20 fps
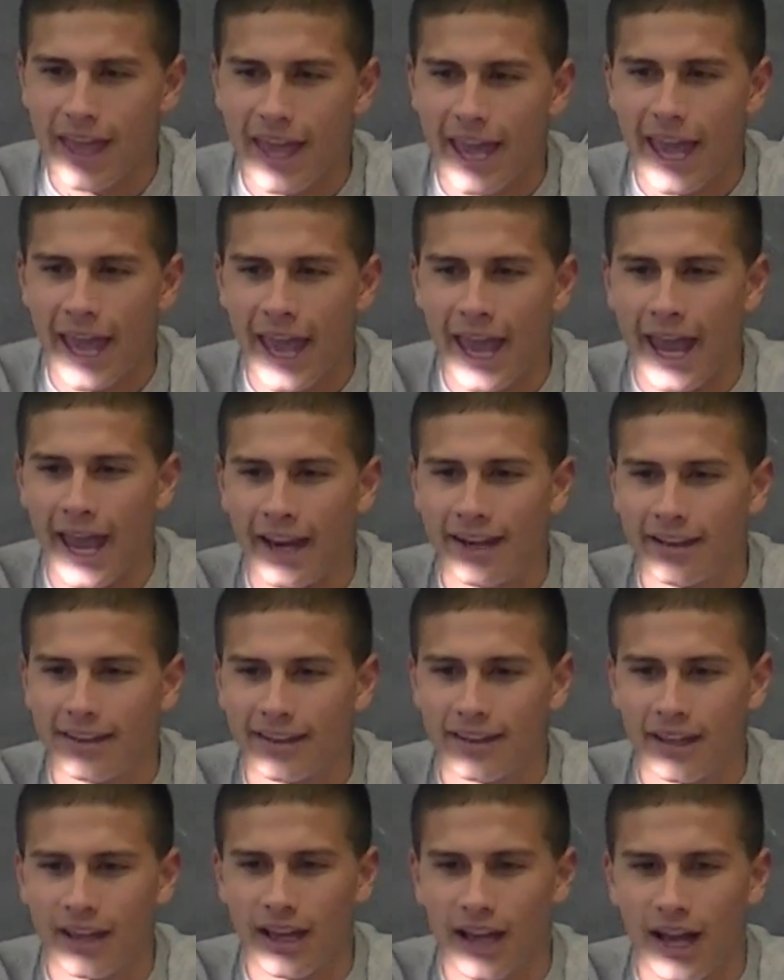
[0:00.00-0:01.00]
And
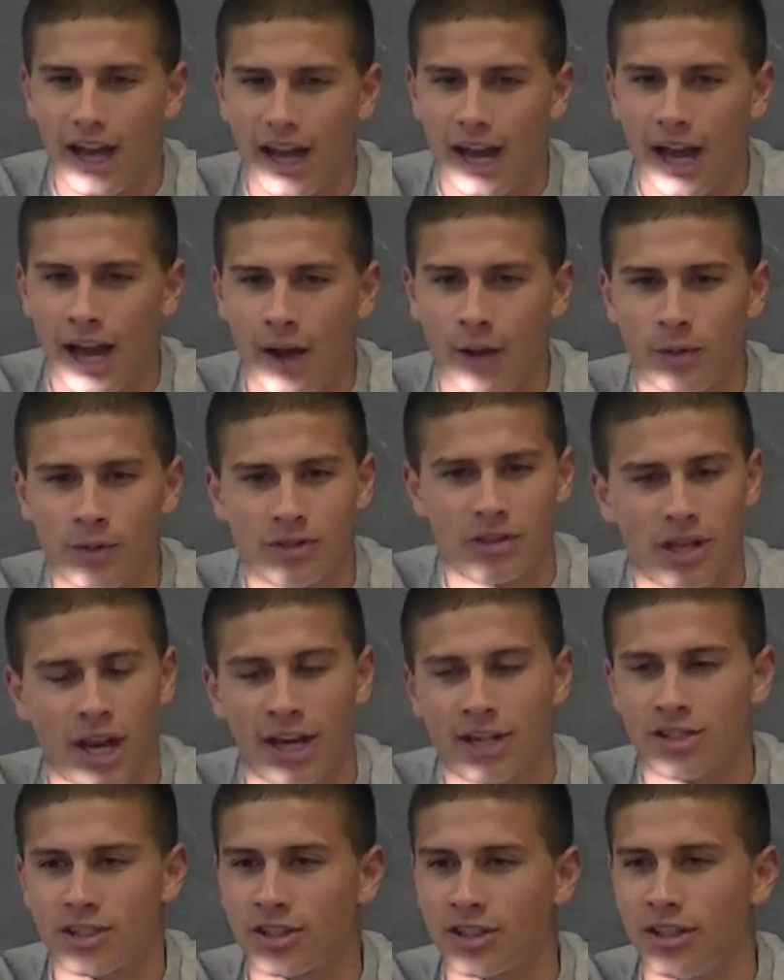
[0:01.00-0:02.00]
I
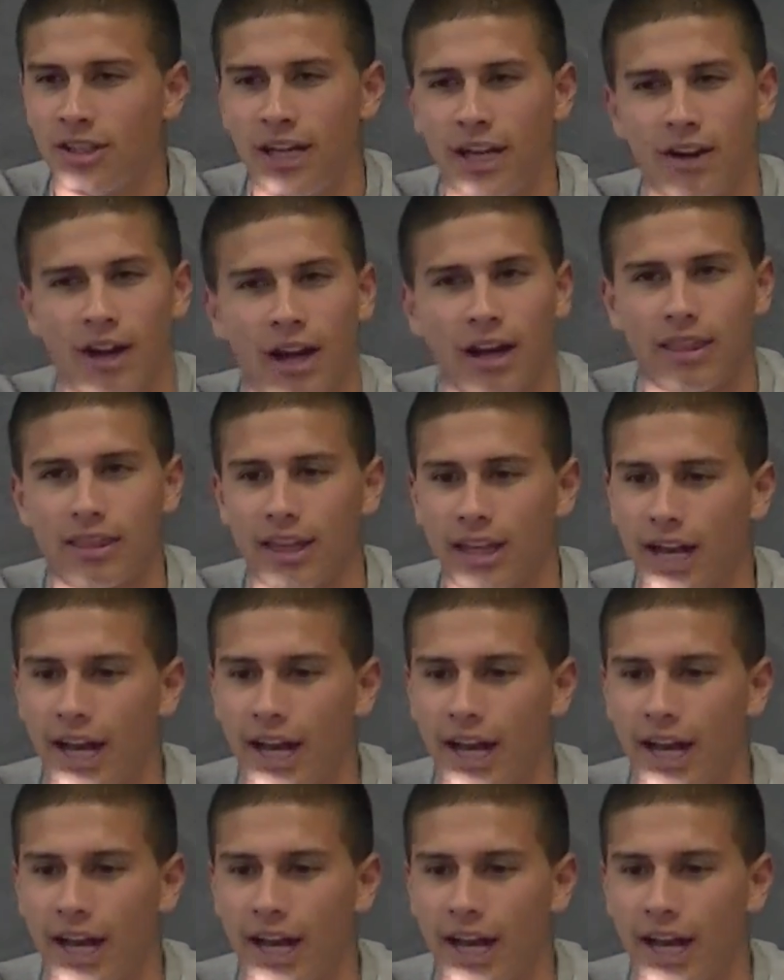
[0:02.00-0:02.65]
just couldn't hear anything.